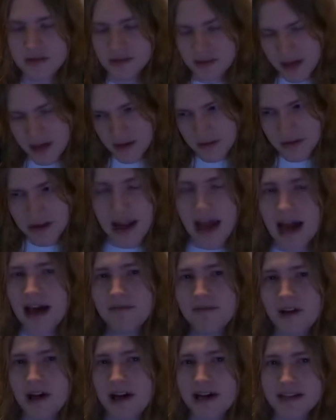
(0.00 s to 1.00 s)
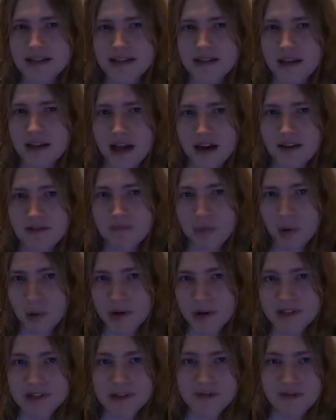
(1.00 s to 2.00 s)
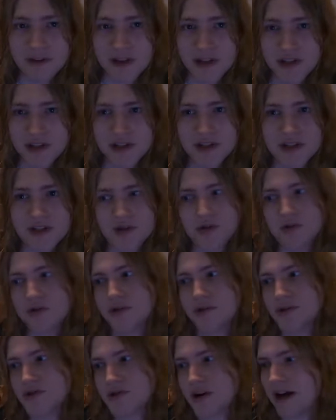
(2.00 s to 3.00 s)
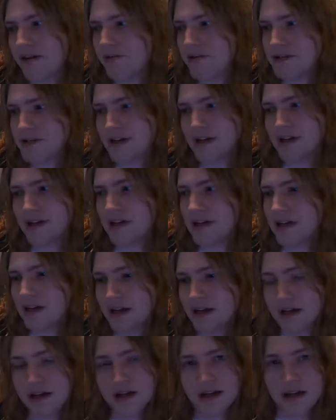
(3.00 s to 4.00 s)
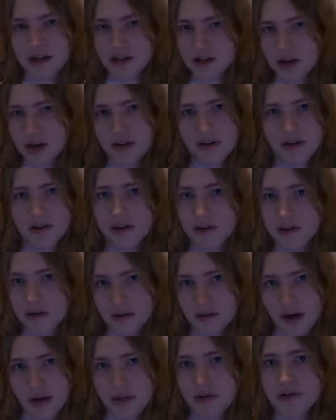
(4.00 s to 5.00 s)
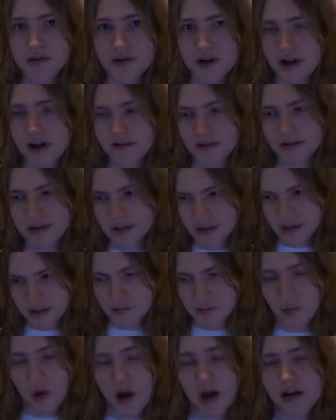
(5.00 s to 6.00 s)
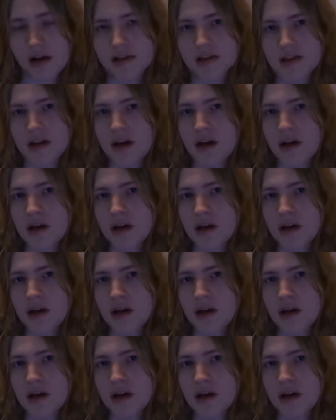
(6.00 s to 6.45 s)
Now, they have lost a lot of points and finishes due to their drivers hitting each other drivers, and walls,